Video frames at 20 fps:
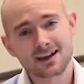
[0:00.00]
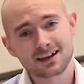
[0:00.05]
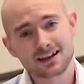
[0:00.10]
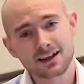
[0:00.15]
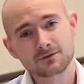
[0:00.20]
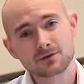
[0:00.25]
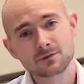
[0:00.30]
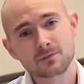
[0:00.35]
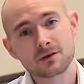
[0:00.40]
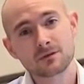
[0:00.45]

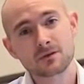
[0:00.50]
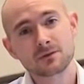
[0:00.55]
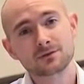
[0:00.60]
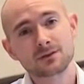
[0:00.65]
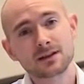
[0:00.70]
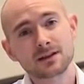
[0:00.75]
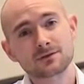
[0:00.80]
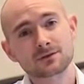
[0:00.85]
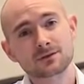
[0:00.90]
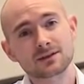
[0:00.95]
you a bit of a
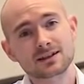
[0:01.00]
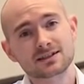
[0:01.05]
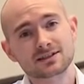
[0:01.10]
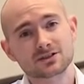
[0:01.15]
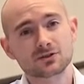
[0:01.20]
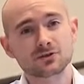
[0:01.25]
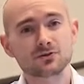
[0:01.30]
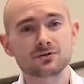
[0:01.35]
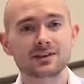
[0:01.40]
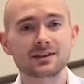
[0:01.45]
flavour as
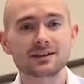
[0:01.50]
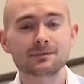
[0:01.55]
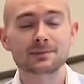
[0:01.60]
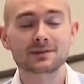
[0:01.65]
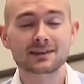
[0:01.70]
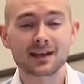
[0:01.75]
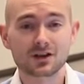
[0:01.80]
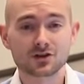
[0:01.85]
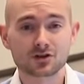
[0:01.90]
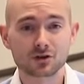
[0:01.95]
to the
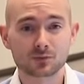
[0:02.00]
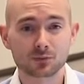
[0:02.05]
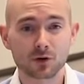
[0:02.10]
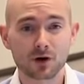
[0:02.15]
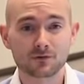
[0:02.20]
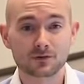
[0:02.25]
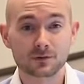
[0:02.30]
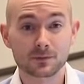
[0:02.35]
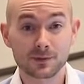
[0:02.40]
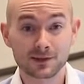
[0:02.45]
potential
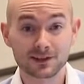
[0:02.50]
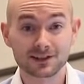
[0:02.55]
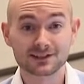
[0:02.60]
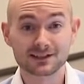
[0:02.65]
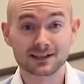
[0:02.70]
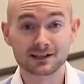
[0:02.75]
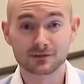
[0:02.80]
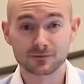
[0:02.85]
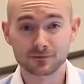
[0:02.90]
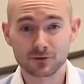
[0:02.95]

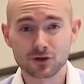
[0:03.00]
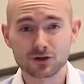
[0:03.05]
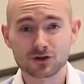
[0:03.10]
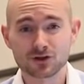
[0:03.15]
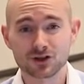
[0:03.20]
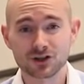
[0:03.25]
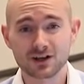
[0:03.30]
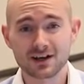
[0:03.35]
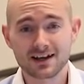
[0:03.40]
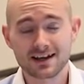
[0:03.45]
profitability in the
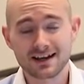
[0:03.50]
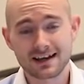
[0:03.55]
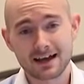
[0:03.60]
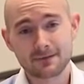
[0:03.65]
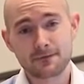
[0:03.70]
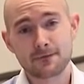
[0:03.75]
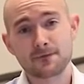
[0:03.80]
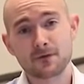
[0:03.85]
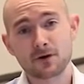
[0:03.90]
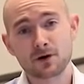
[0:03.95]
future.
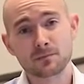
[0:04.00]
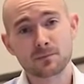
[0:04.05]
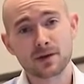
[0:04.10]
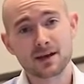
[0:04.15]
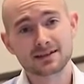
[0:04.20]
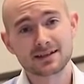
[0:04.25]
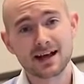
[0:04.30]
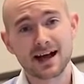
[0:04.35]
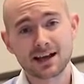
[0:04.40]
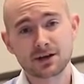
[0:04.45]
If a firm
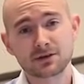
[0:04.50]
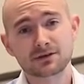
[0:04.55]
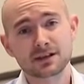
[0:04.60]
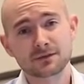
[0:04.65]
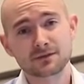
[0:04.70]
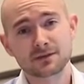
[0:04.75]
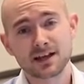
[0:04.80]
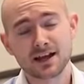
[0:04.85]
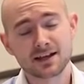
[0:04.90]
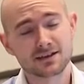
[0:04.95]
pays a higher
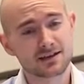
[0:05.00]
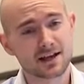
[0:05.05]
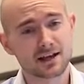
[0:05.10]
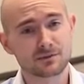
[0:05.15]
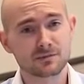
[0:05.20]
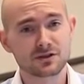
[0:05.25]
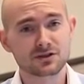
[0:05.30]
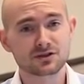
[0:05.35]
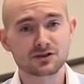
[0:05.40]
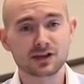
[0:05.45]
dividend, it
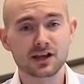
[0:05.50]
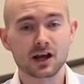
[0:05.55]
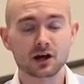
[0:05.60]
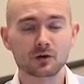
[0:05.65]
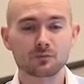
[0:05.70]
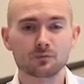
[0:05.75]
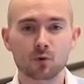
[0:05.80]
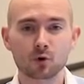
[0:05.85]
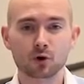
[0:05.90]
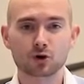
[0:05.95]
means they
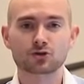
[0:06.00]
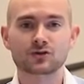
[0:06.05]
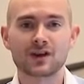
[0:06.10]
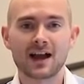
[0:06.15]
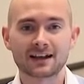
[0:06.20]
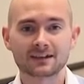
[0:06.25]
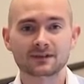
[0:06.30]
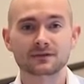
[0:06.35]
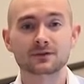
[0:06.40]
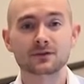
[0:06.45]
are more
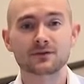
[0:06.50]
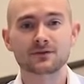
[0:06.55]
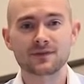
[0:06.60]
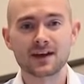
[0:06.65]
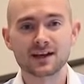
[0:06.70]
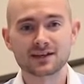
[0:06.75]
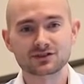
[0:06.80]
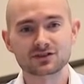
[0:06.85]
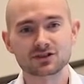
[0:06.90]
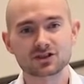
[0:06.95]
attractive to
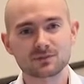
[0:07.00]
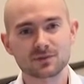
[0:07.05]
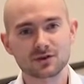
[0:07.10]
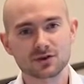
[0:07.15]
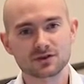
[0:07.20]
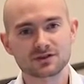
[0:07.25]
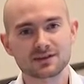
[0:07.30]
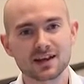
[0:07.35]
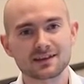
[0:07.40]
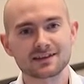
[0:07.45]
investors
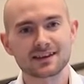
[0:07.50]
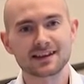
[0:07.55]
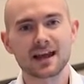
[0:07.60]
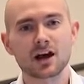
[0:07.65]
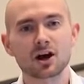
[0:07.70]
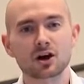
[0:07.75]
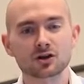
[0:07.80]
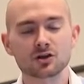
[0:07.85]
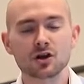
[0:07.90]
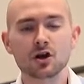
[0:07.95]
because then they
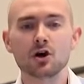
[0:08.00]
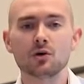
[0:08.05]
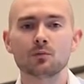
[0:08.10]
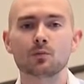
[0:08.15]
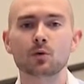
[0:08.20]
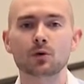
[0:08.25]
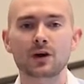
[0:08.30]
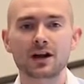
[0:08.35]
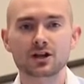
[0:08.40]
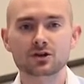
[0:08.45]
earn
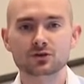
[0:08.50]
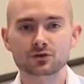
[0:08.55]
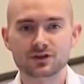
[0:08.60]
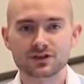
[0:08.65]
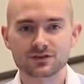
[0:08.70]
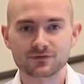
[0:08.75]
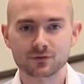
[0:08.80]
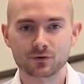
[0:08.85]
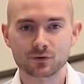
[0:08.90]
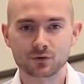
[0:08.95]
more
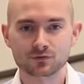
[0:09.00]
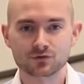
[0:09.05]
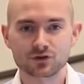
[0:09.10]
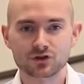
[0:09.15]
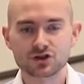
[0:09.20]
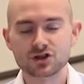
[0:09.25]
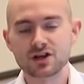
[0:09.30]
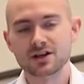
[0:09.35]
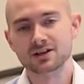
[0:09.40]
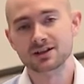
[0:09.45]
interest for holding the
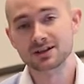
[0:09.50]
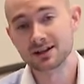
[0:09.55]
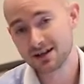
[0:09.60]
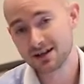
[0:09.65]
share.